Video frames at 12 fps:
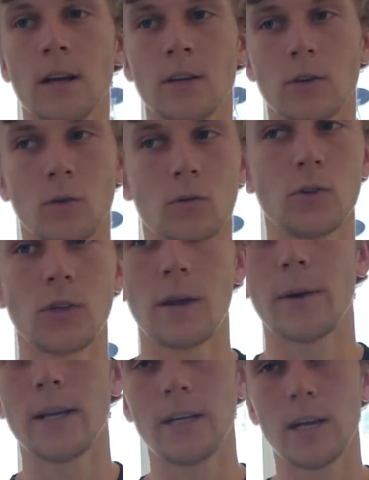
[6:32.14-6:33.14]
So same
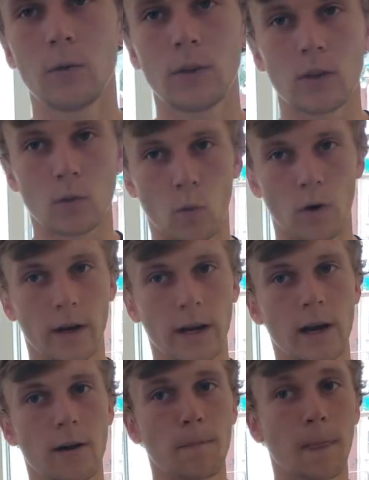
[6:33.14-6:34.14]
idea with this
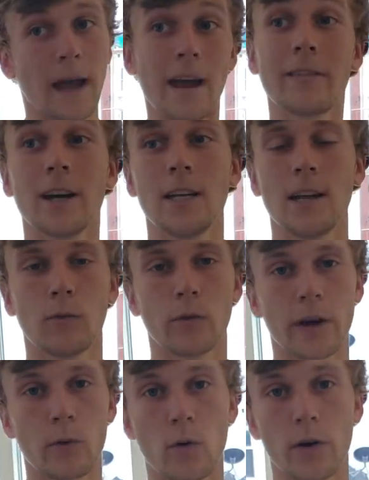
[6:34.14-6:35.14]
workout. I have an idea of
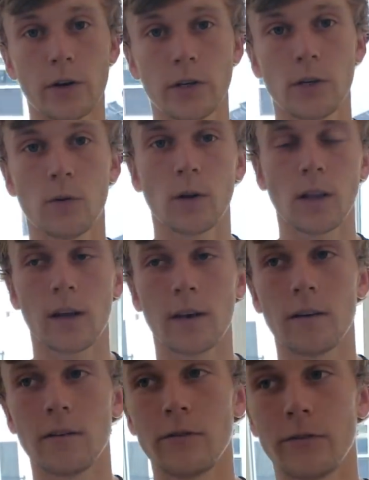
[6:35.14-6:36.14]
what I want to do, a lot
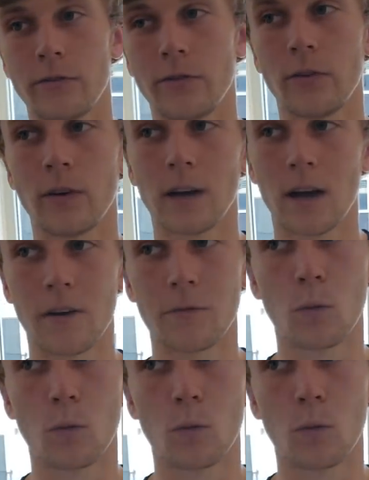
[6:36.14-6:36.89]
of kind of